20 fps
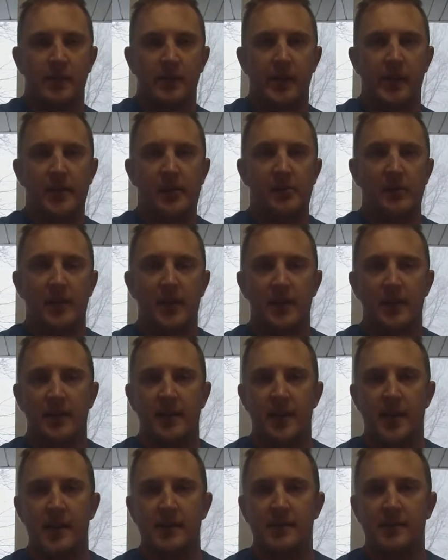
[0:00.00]
and you can't
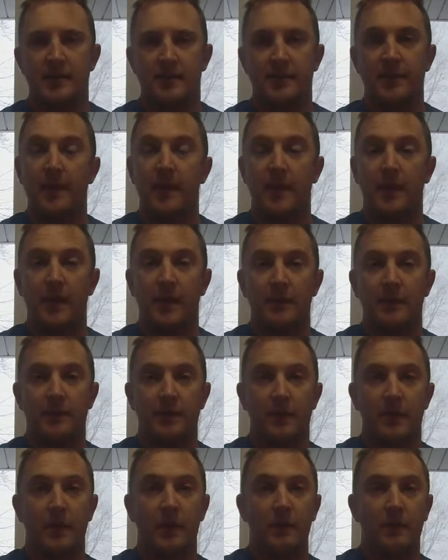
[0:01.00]
cast them far enough
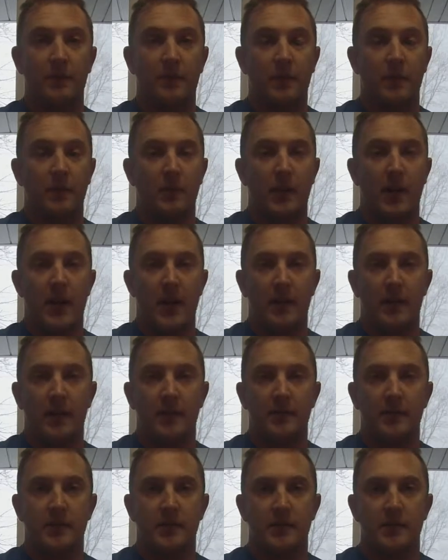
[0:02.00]
for what I
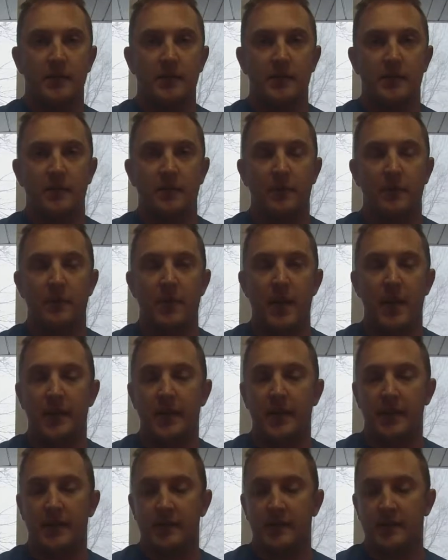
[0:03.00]
like to, for my
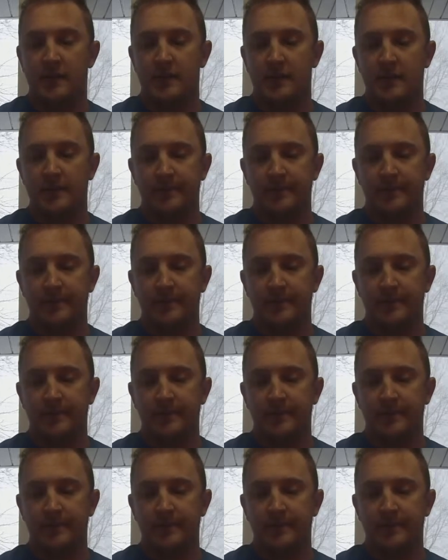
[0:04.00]
needs.